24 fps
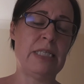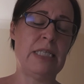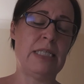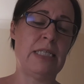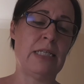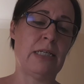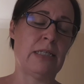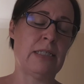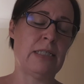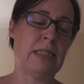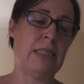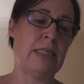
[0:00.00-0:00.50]

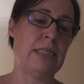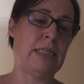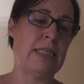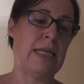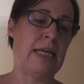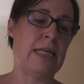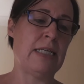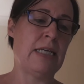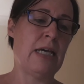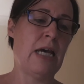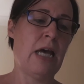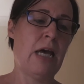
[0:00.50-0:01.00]
Dunstan said,
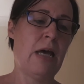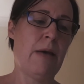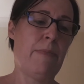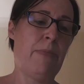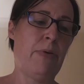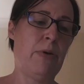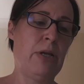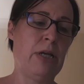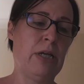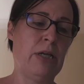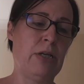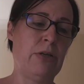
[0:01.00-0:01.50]

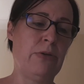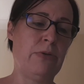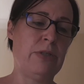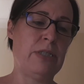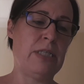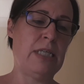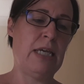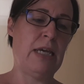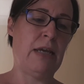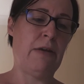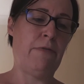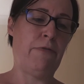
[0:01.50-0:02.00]
pulling Lucy
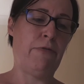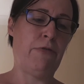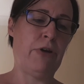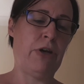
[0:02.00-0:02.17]
in for an